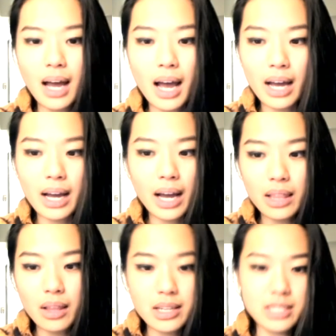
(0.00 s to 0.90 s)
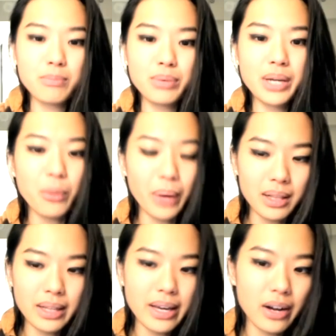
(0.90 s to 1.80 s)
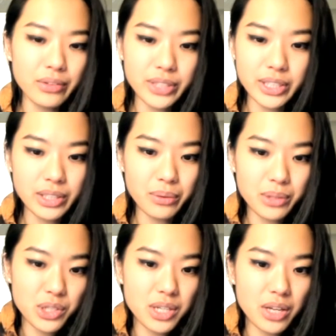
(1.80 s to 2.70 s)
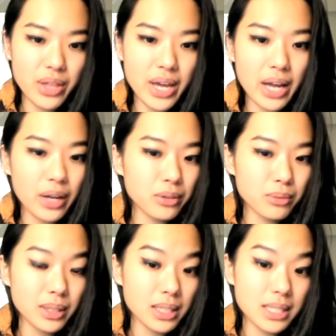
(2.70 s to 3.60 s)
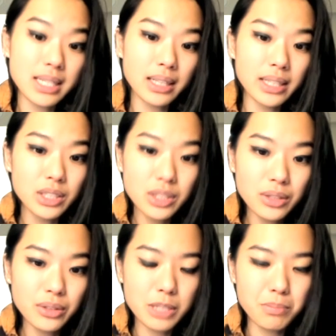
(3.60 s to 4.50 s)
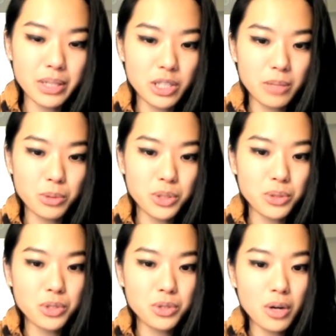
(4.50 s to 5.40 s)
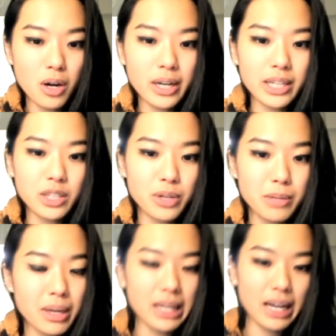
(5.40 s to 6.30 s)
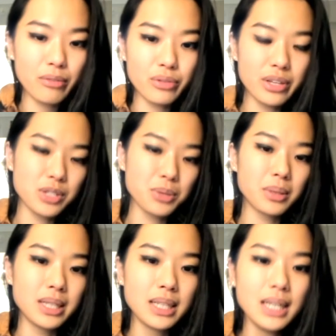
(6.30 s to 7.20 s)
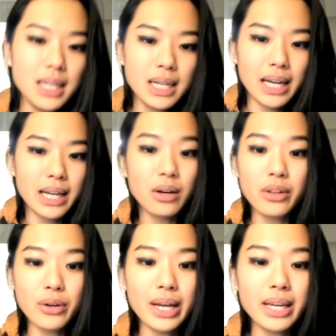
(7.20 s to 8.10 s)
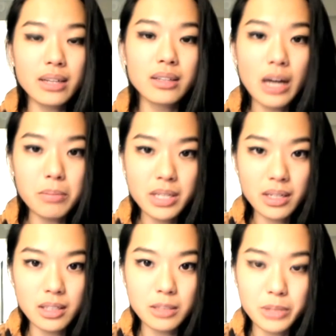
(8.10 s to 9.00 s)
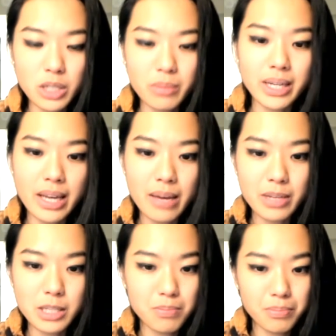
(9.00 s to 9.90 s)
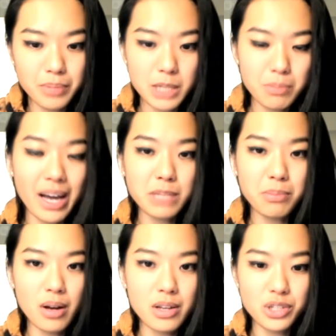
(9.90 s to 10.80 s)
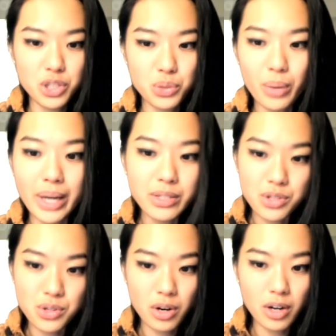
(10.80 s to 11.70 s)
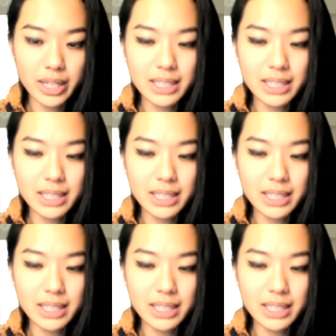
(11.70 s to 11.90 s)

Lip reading: I lost it pretty quickly after. There was just nothing I could realistically do. His bishops were too strong. I had to trade my knight for this one. And although I get an opposite color bishop endgame, his passed pawns are just way too strong.